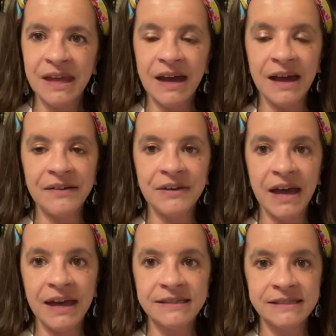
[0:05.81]
I've
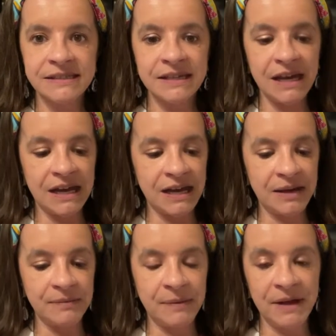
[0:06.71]
got
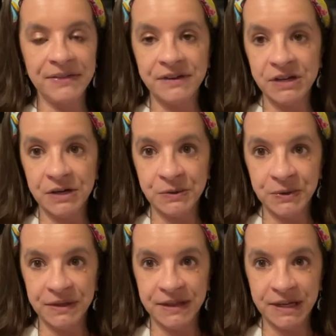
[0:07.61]
um, my three yard
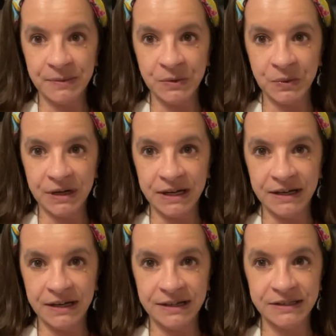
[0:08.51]
quilt that I've been working on.